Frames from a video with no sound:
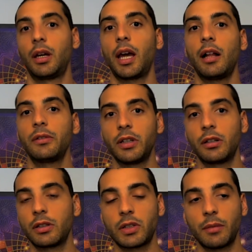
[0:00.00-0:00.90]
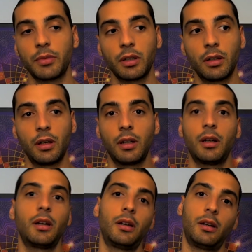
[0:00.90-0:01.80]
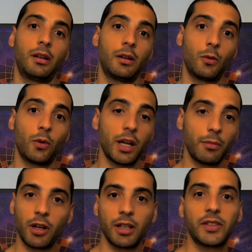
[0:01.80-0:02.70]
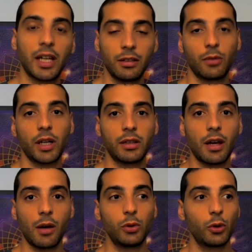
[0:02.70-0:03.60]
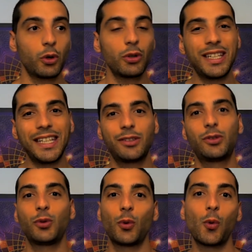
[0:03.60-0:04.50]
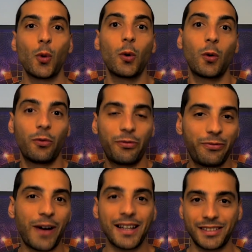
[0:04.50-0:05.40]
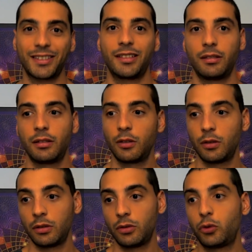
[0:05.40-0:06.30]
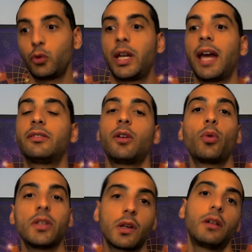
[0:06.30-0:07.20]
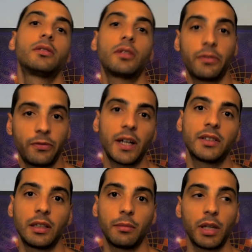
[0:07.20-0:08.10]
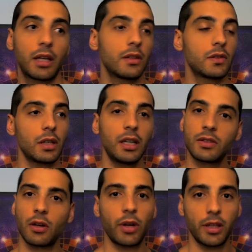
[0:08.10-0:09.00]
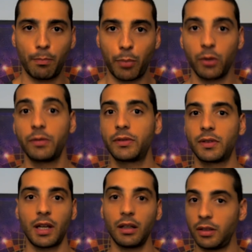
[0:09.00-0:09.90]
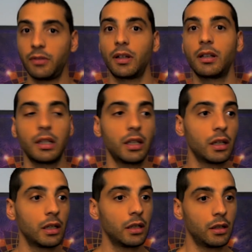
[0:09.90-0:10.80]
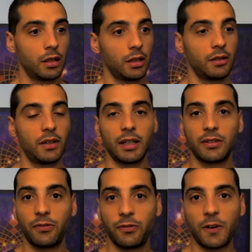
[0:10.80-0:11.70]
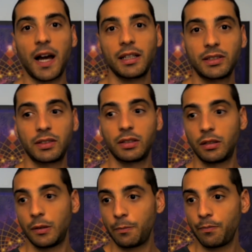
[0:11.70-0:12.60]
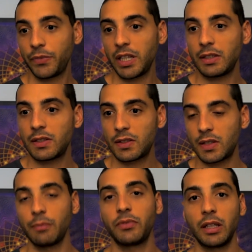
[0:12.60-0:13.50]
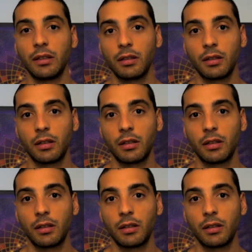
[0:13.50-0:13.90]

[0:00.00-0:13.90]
healthier or something. What I'm gonna tell you right now, you don't need to fast to get the results of fasting, because it's already proved scientifically that fast is something